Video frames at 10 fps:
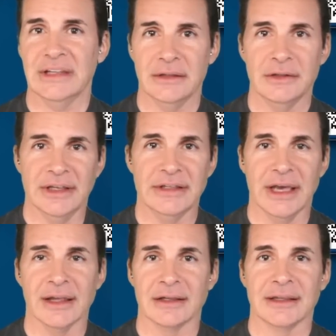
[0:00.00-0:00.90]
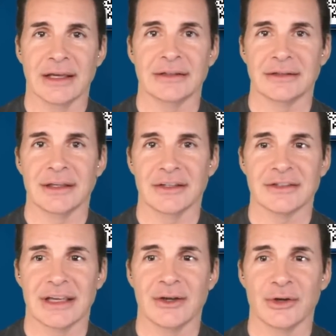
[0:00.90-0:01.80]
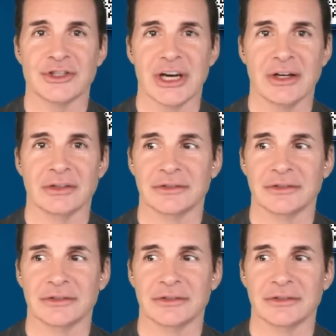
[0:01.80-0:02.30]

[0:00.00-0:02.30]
Yeah, yeah, does. They go to jail.